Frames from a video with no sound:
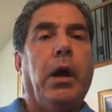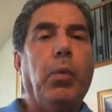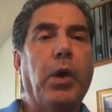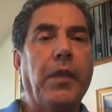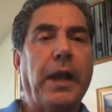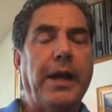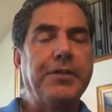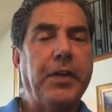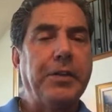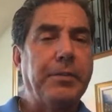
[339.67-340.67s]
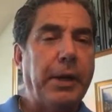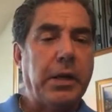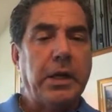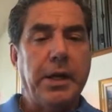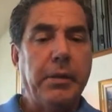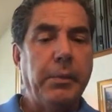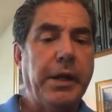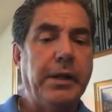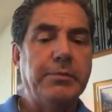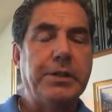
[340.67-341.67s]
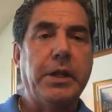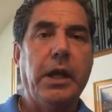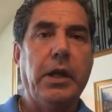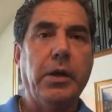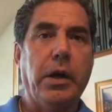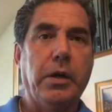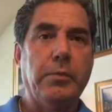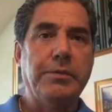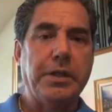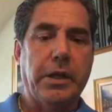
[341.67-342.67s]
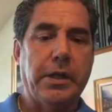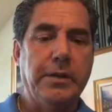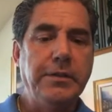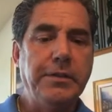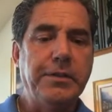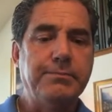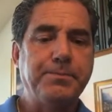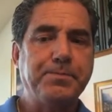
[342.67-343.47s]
One of the last things about condominiums and townhomes is,